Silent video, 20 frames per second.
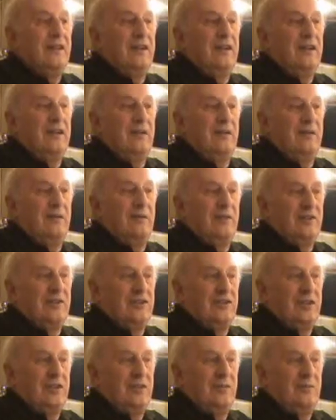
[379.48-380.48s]
And I
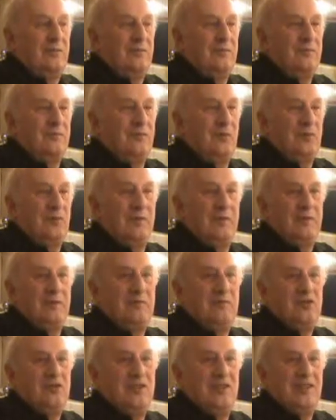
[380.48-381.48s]
rushed home all the way from
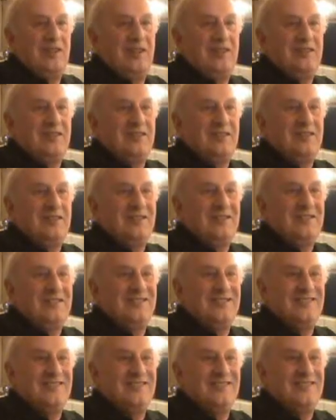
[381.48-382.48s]
Sheerness,
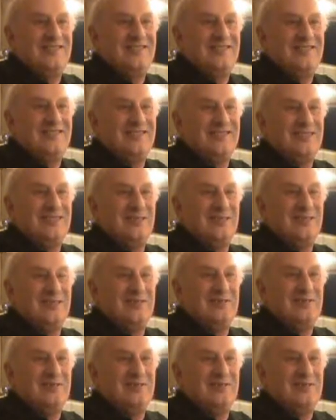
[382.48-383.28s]
sort of,